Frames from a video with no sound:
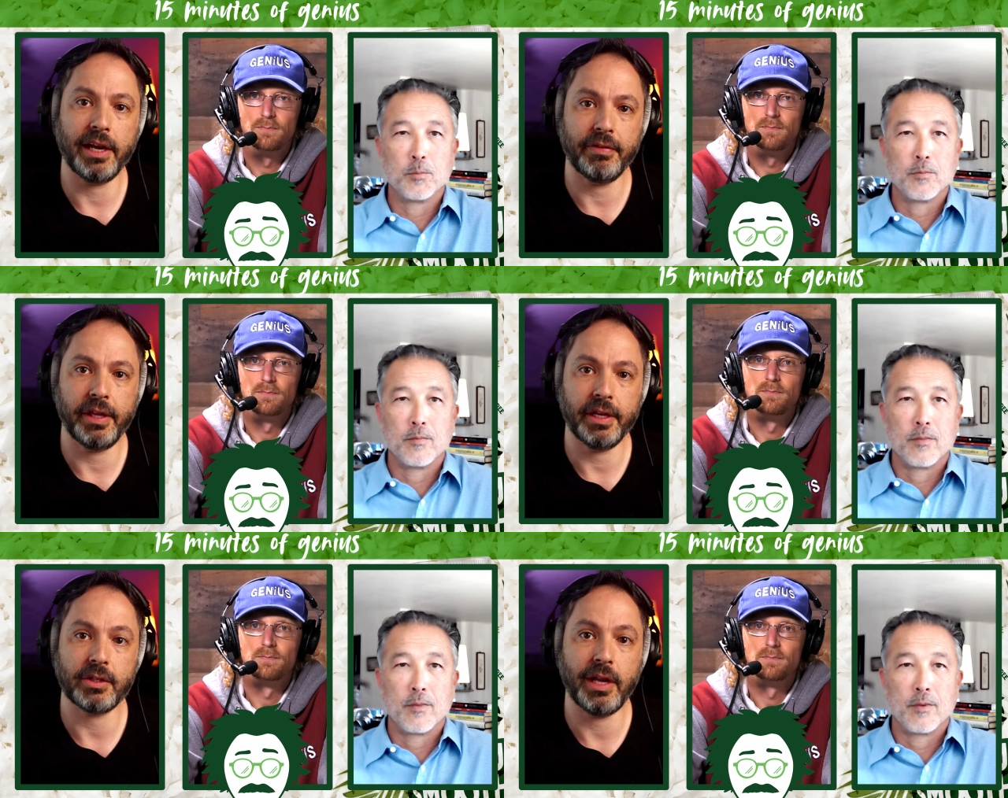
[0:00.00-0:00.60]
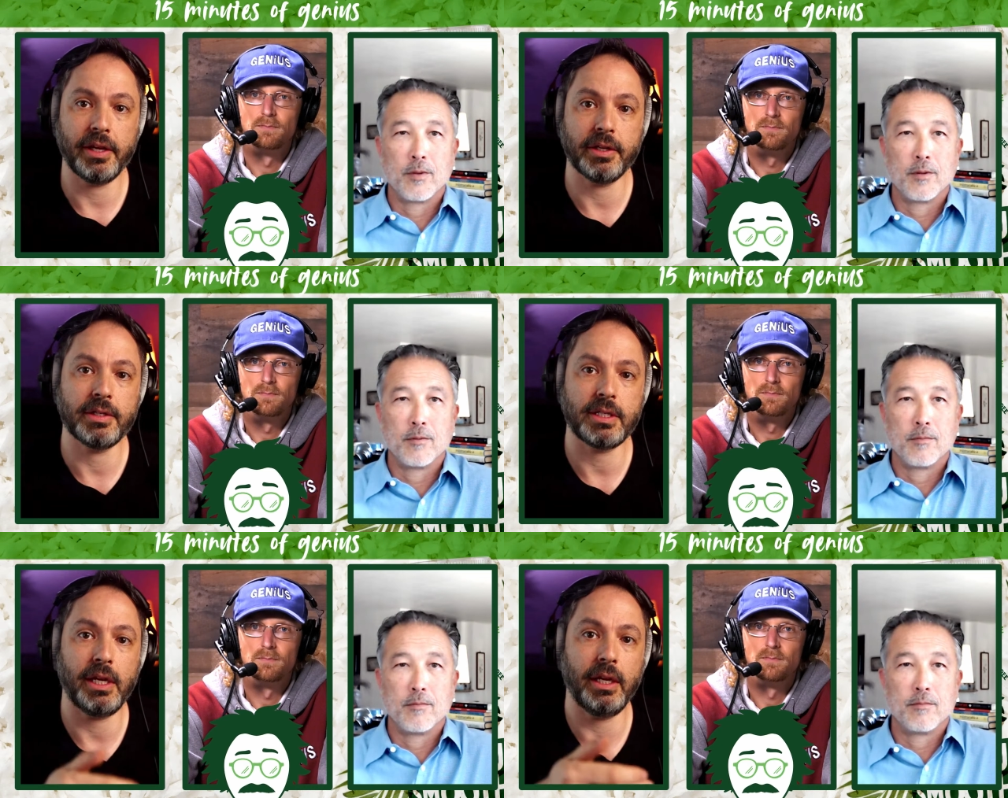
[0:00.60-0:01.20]
Speaker 1: of things. So now you can
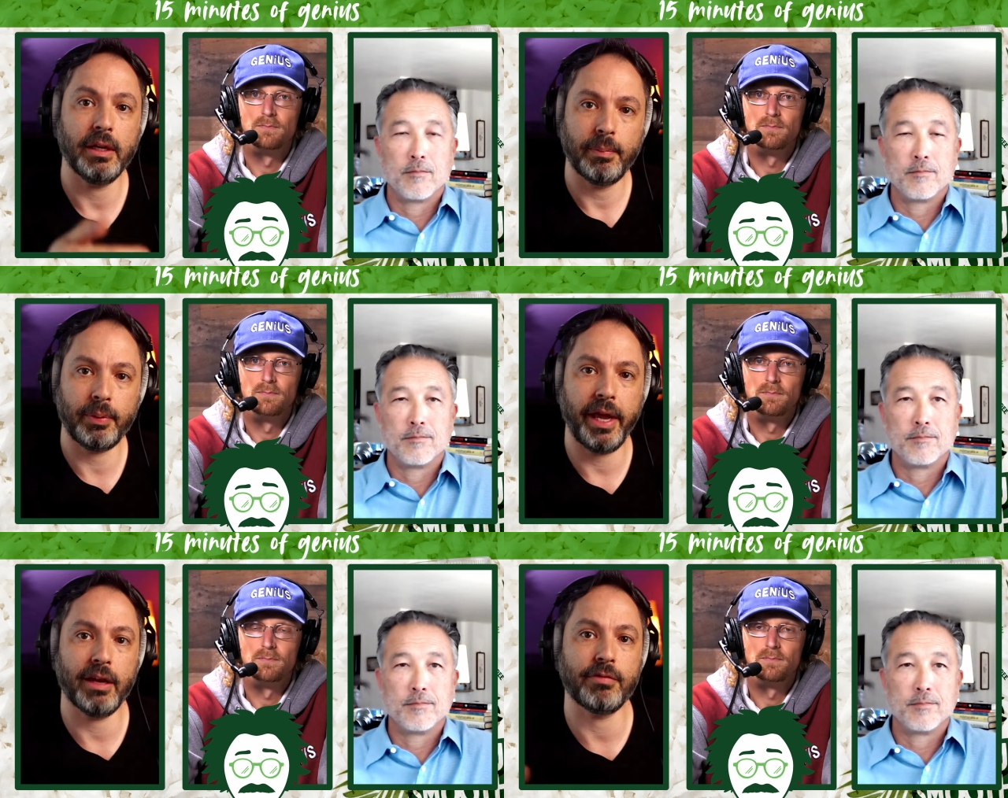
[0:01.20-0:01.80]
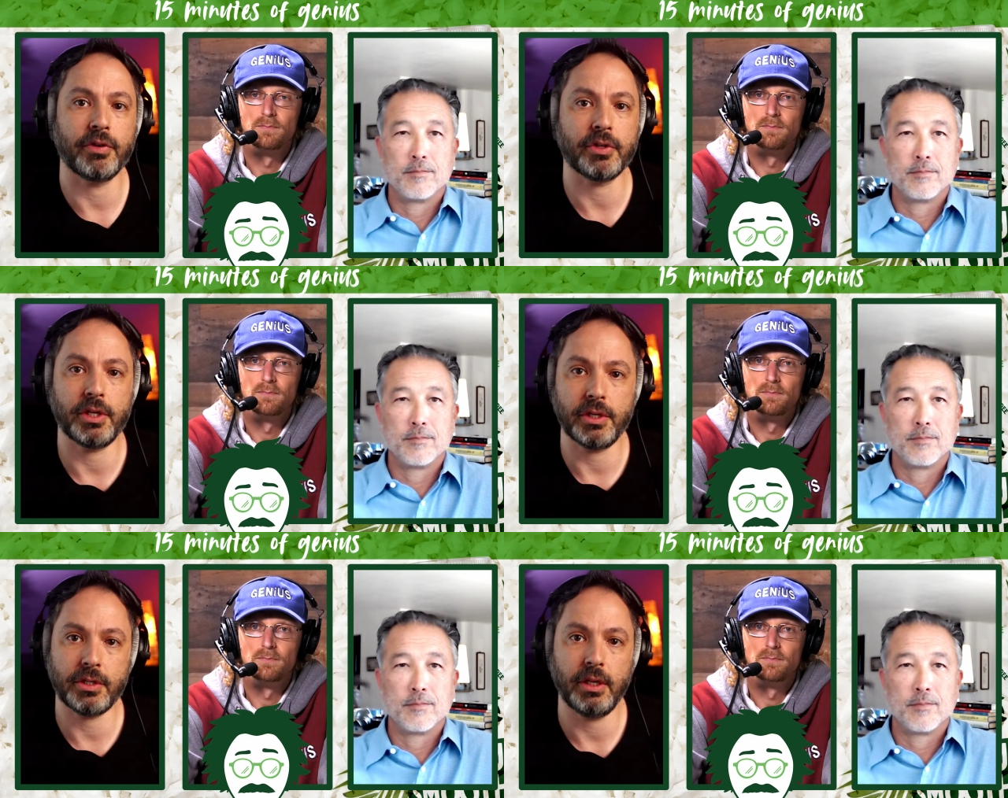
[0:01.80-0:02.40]
see planned
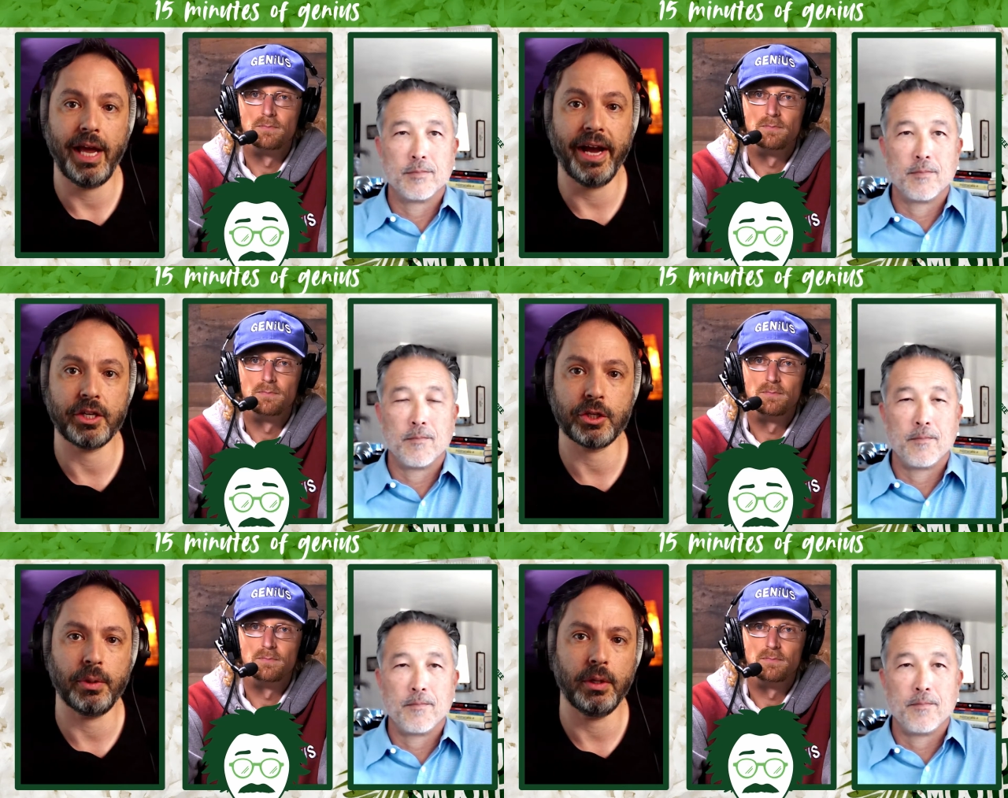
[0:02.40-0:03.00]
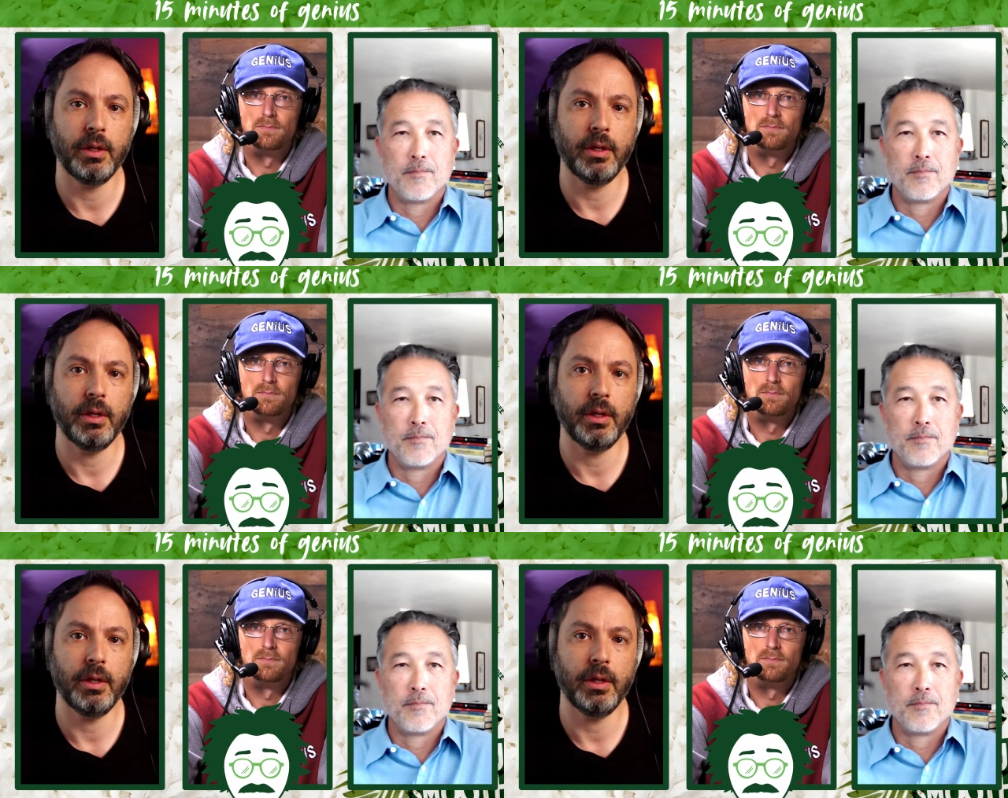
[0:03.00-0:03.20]
versus actual